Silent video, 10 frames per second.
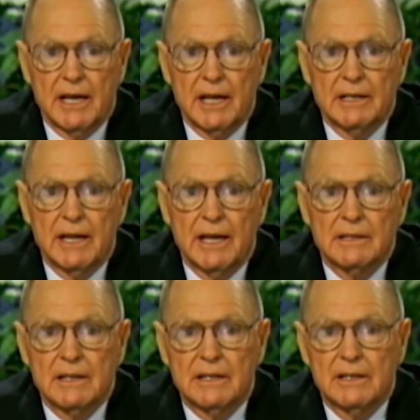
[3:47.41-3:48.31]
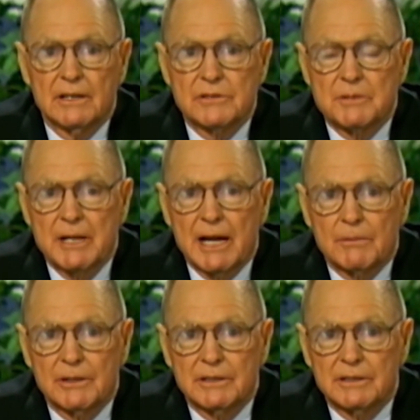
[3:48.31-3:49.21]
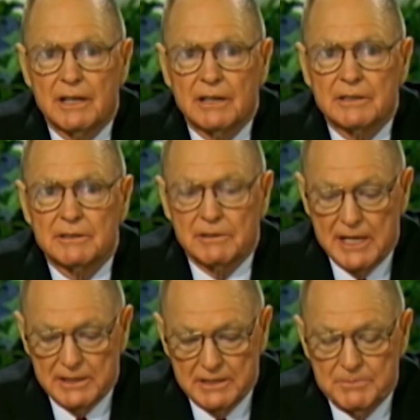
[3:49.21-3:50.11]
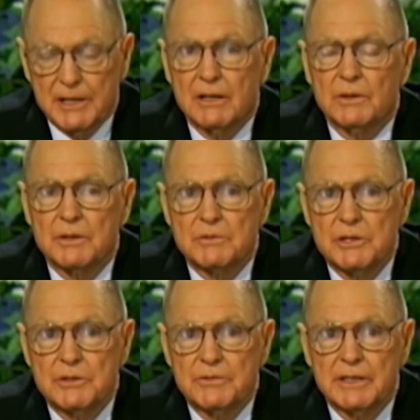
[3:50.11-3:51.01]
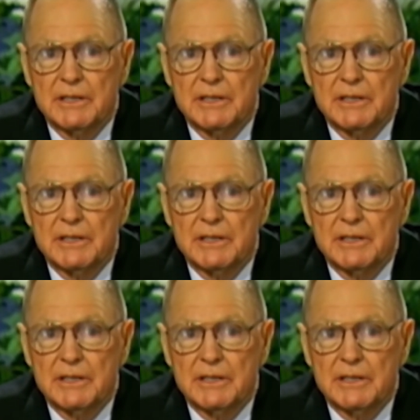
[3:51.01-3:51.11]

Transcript: and uh, and they hear some hammering and knocking around up there on the roof,